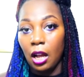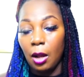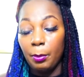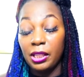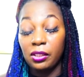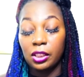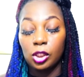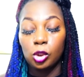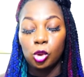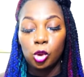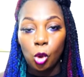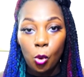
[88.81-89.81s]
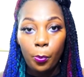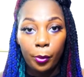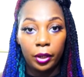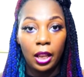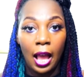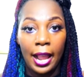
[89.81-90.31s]
It's super
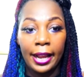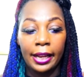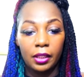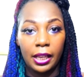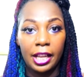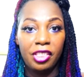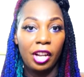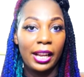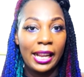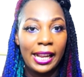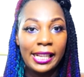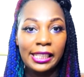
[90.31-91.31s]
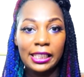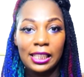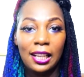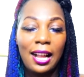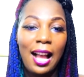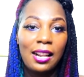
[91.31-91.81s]
light and they're easy to
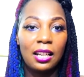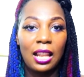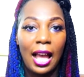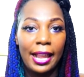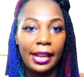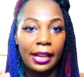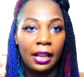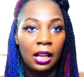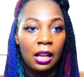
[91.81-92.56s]
kind of like